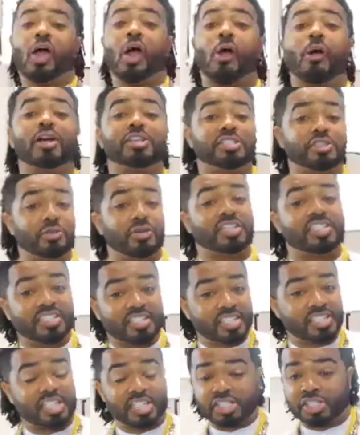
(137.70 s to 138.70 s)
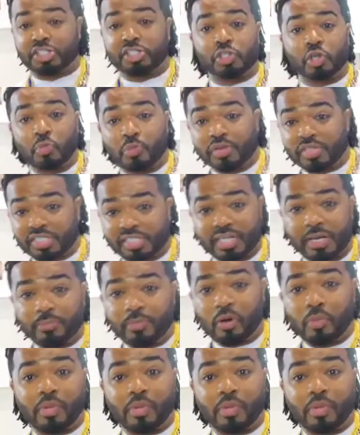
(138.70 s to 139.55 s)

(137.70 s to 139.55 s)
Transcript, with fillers: All right, so this dish is super simple,